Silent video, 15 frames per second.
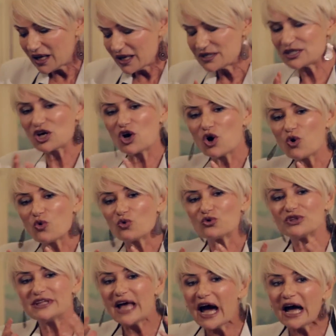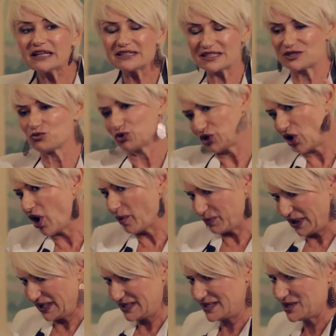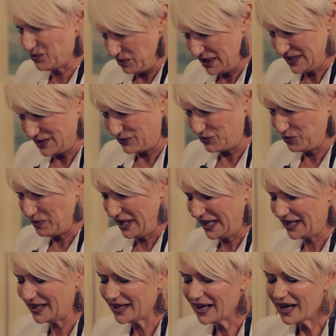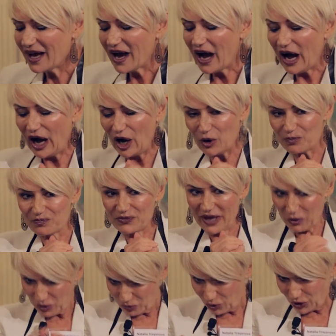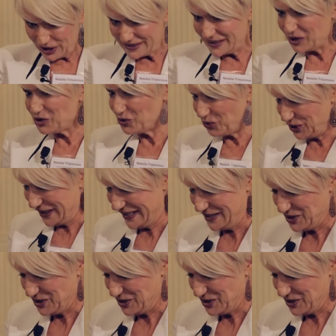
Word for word: So that's what Hopkins means for me. Um, now I'm going to tell you what I